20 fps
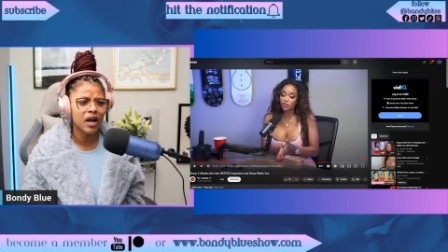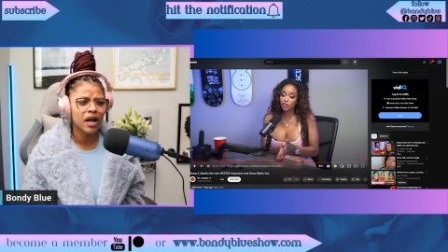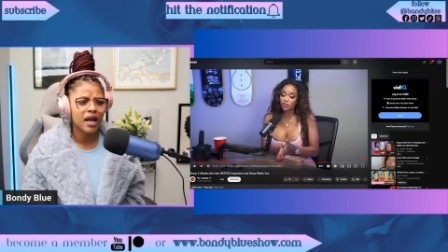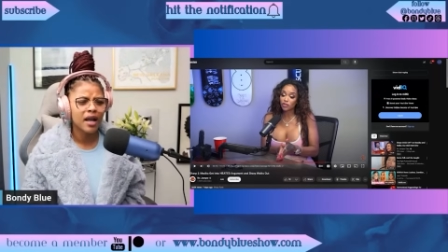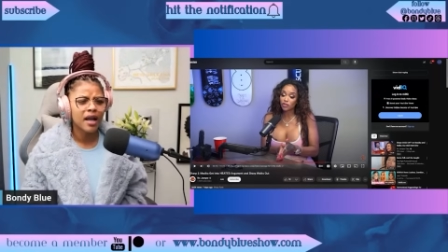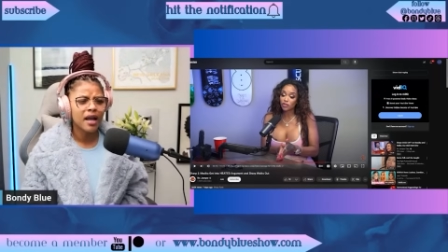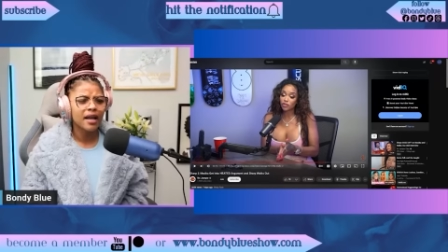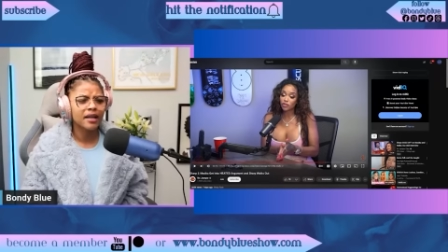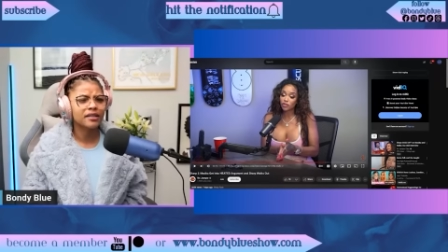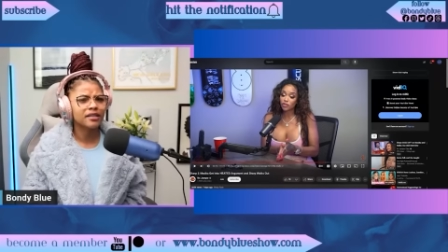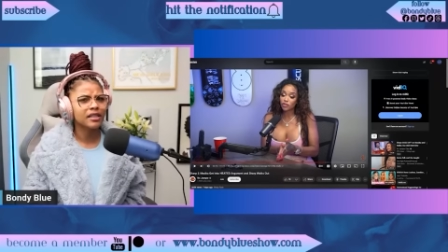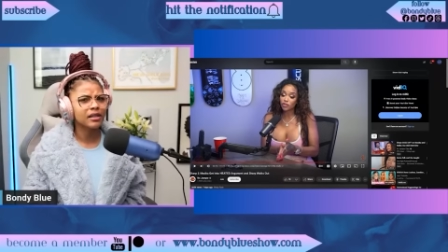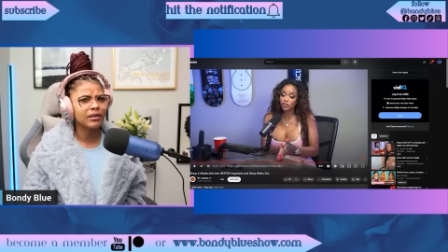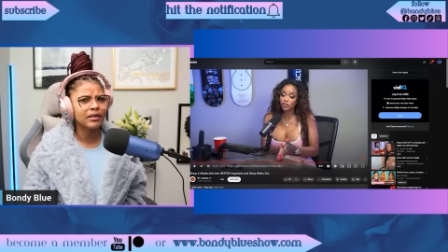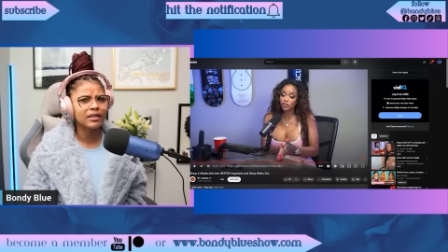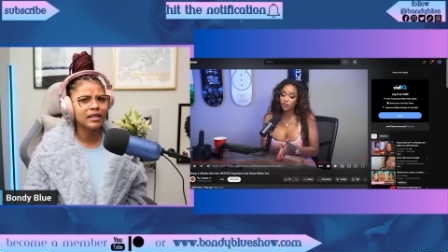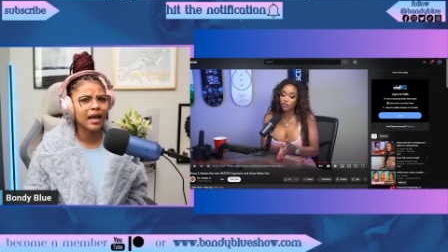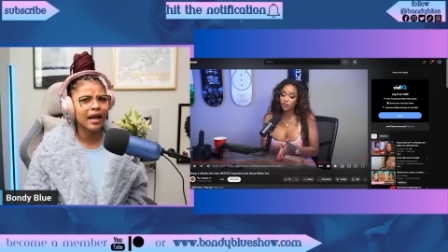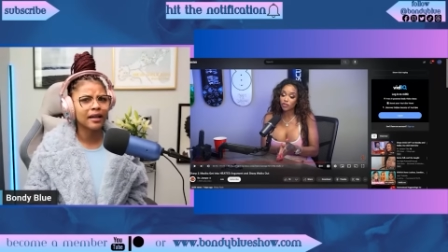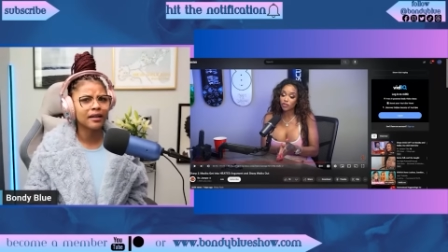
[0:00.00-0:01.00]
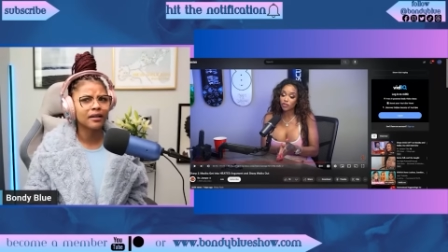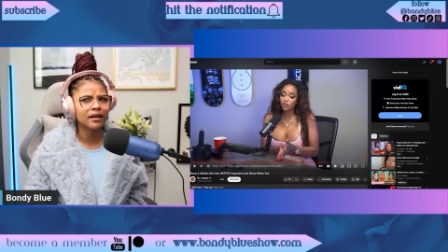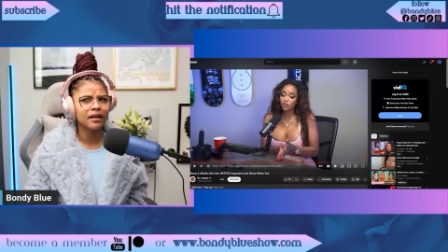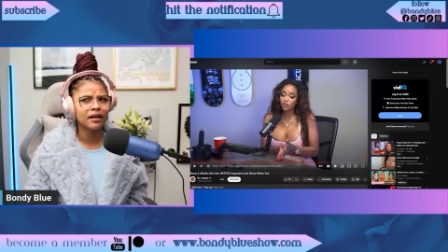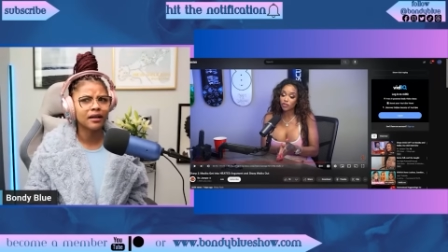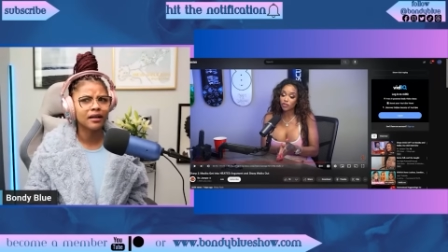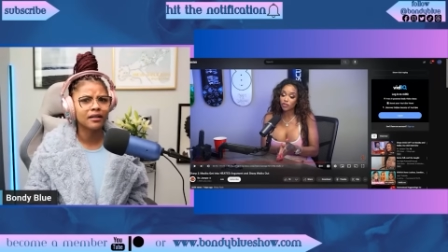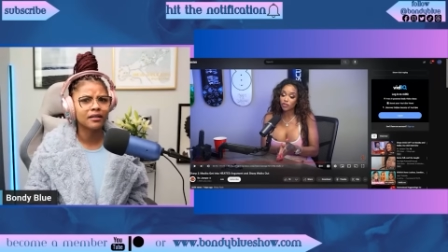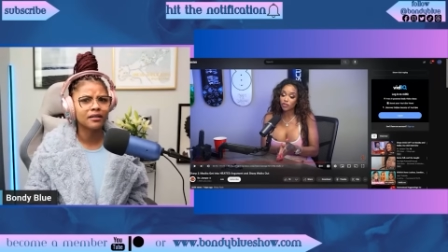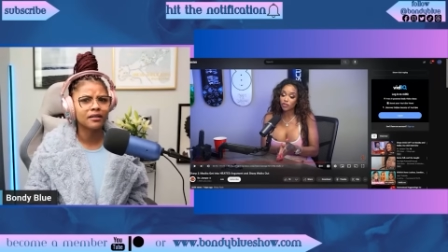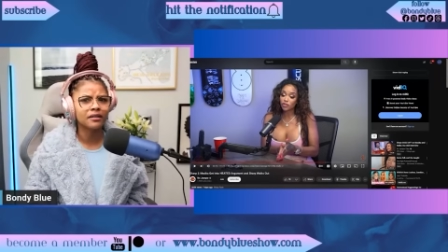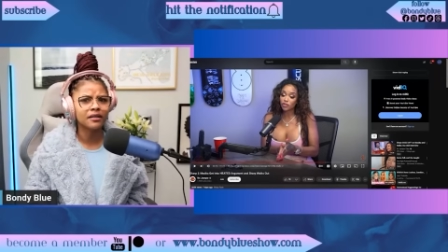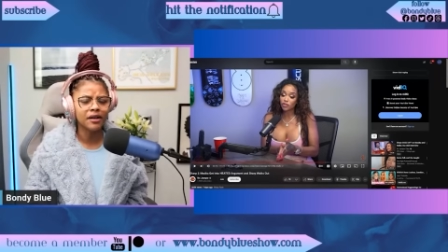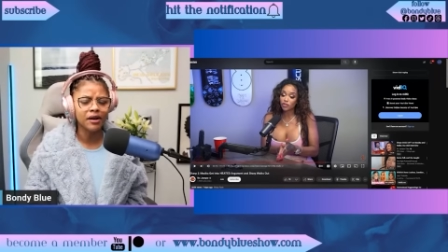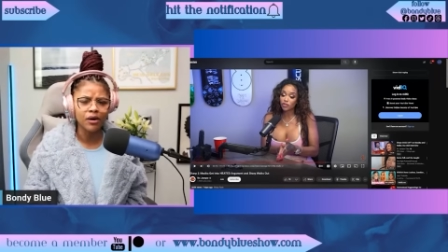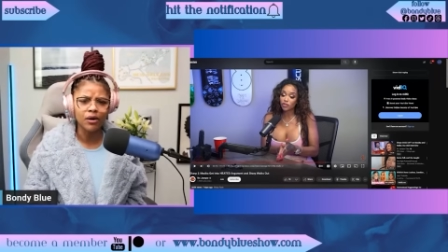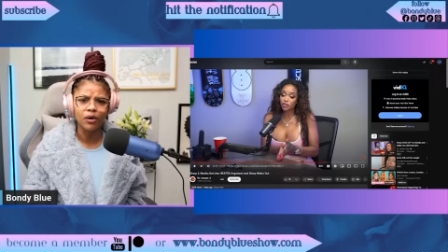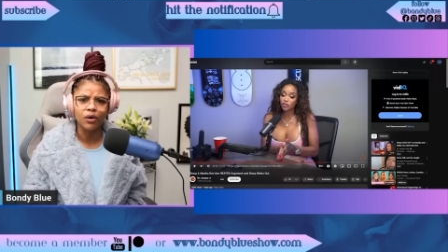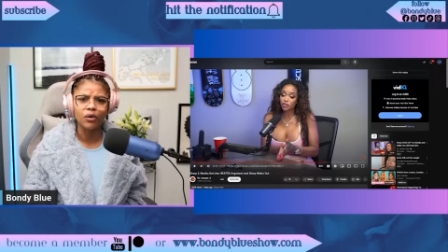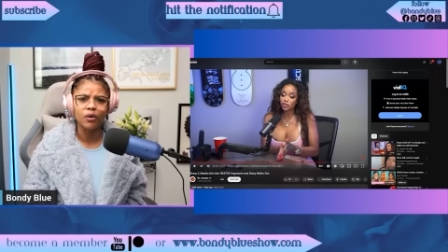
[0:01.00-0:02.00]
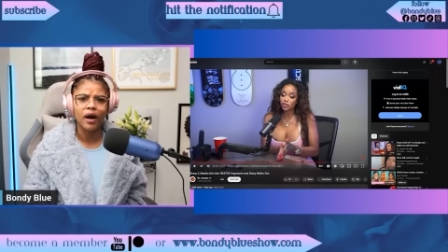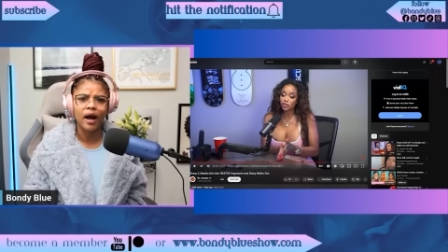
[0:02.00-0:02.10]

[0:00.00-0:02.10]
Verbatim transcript: And she was like, uh, no,